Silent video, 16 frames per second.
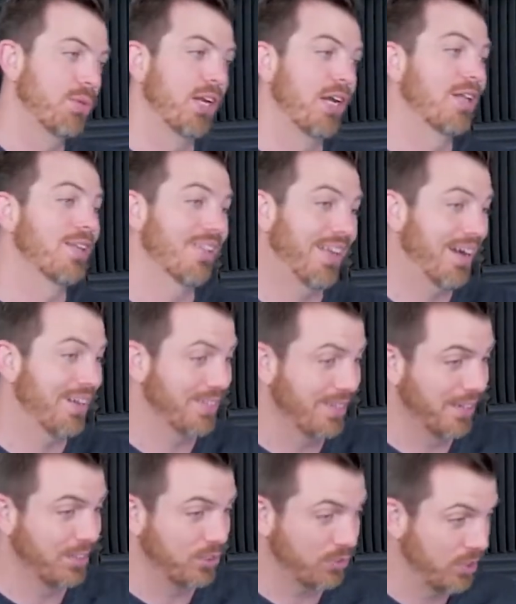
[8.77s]
but a lot
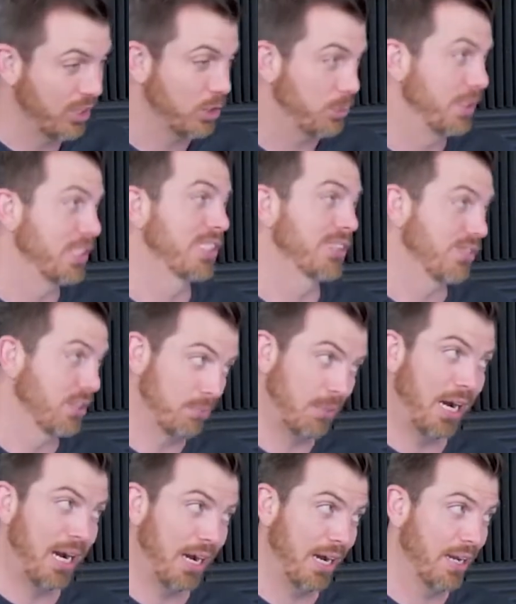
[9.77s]
less expensive to
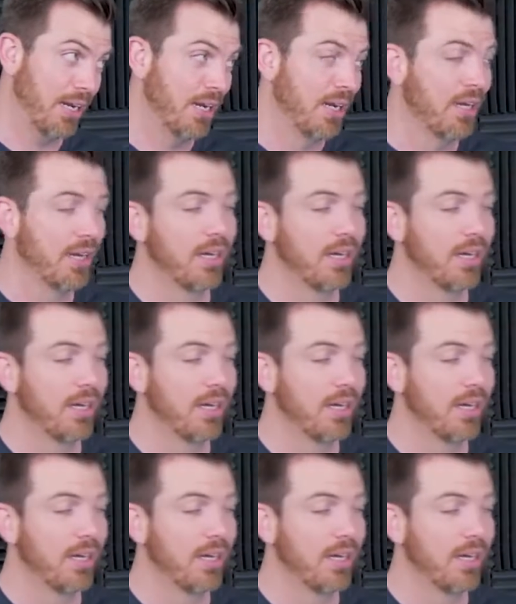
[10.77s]
buy.